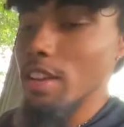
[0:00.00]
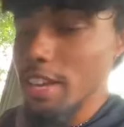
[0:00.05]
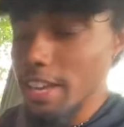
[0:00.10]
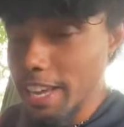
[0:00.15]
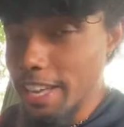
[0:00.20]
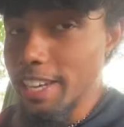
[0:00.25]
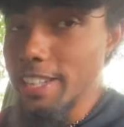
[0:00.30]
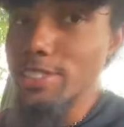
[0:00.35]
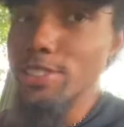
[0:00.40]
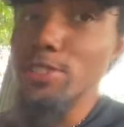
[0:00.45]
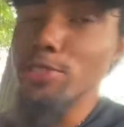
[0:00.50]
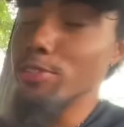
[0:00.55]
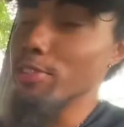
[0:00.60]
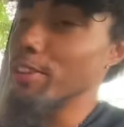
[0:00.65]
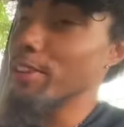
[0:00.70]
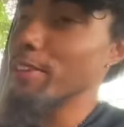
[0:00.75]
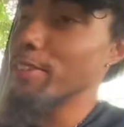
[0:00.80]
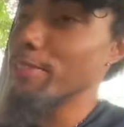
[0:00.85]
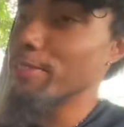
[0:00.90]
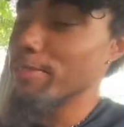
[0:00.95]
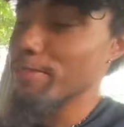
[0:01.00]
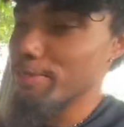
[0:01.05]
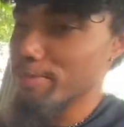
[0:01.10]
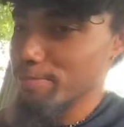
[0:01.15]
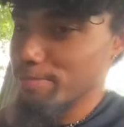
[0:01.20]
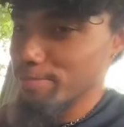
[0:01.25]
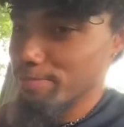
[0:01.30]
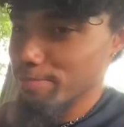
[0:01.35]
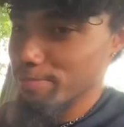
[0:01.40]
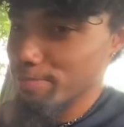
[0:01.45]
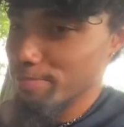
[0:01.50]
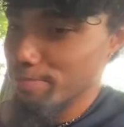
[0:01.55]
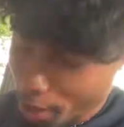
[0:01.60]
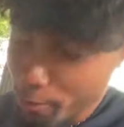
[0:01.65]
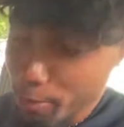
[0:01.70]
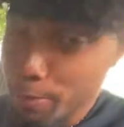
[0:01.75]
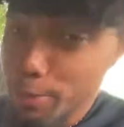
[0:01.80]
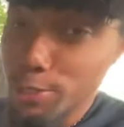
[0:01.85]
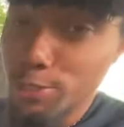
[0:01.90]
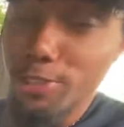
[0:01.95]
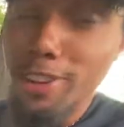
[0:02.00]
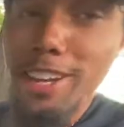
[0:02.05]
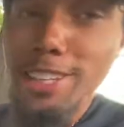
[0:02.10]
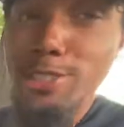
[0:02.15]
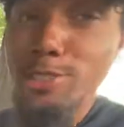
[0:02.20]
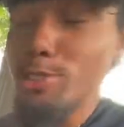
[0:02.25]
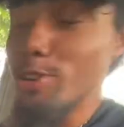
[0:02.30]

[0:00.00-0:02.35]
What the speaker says: It is three. I will be trying